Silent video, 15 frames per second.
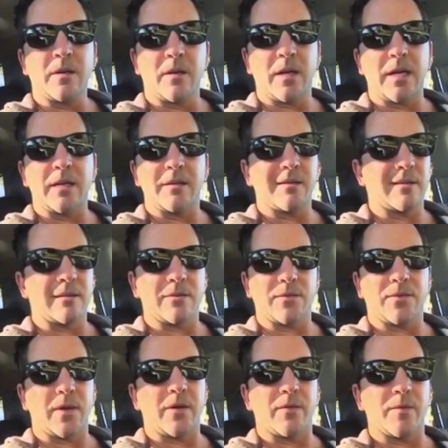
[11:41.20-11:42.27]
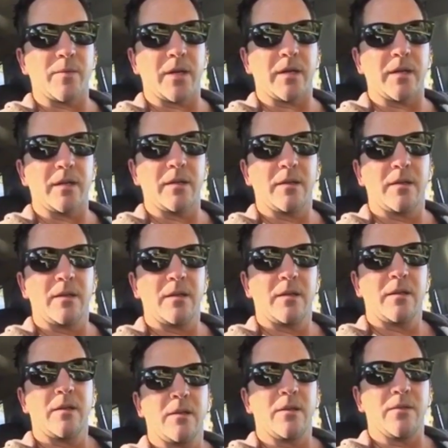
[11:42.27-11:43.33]
All right? This isn't for everybody.
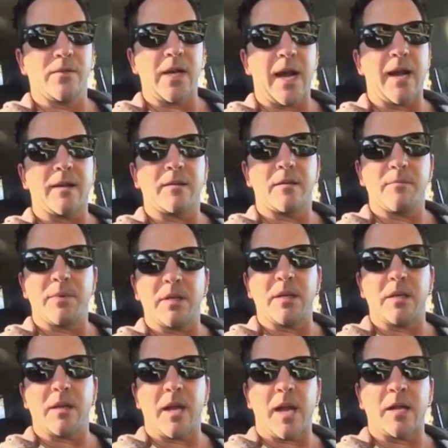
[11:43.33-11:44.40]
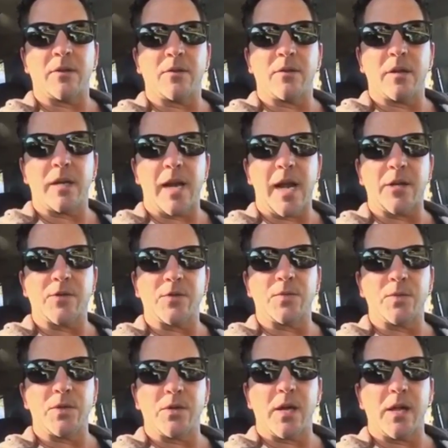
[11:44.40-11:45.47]
You've got to be an actor and an
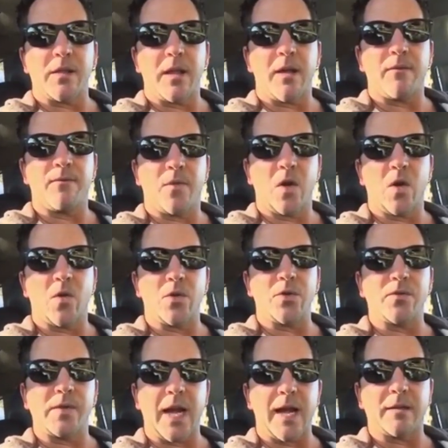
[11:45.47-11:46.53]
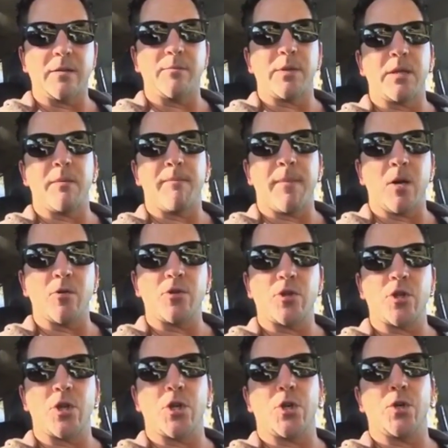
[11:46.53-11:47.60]
actress when you're on that phone. You've got to be
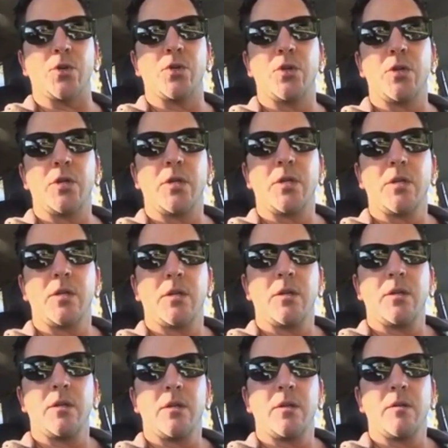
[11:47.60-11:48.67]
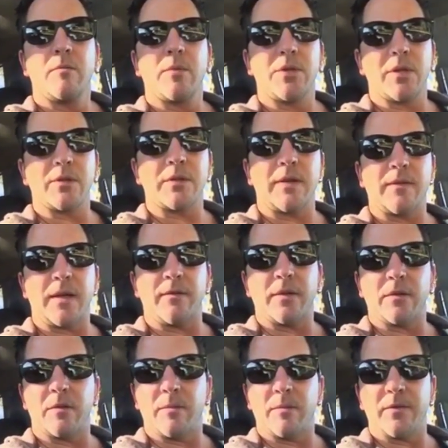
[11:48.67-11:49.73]
emotional. But you also have to have
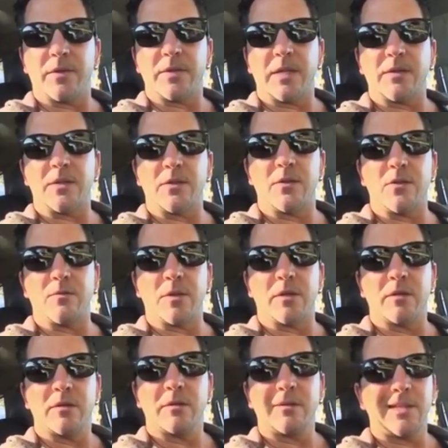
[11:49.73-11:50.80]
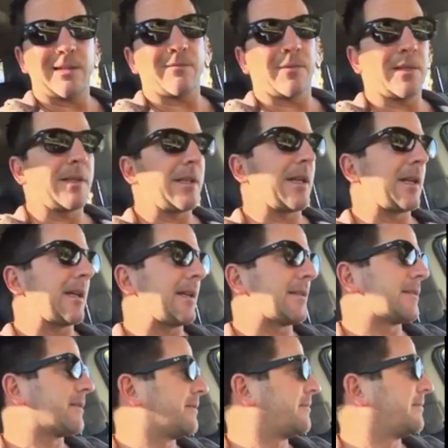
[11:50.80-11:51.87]
a little bit of a sense of humor. And really, I
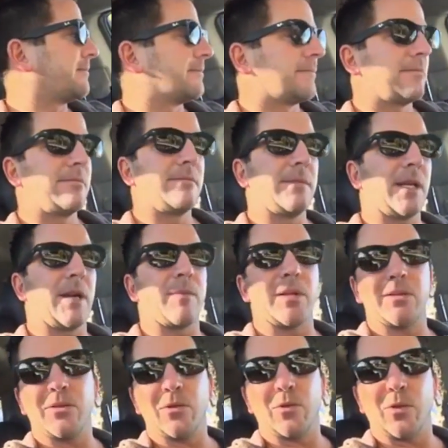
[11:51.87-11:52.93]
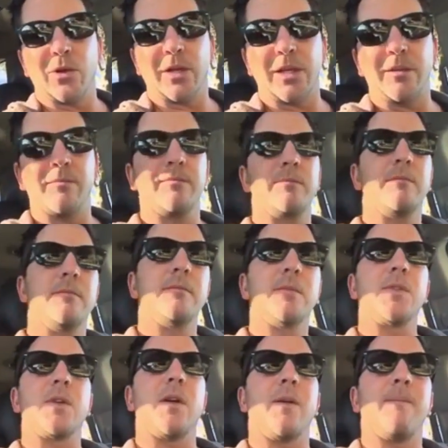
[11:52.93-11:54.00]
guess, you got to be a little quirky.
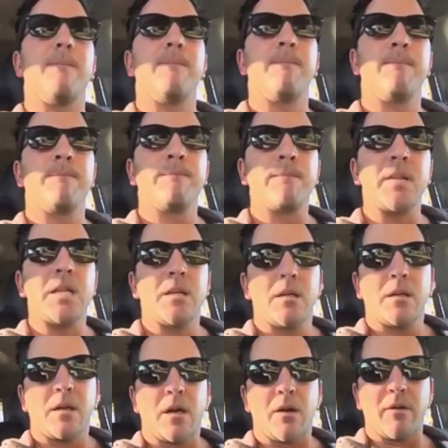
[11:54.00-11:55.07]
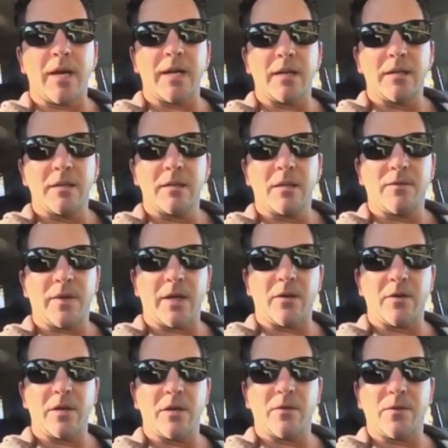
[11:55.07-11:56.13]
So, all right. If I
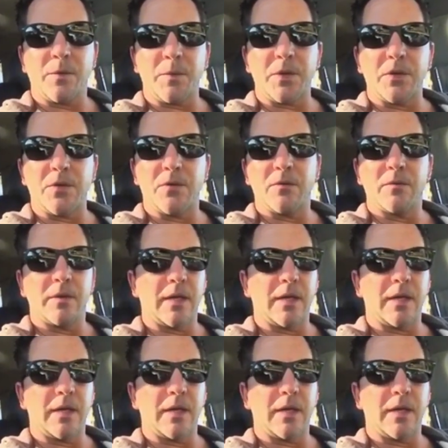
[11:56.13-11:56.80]
don't hear from you,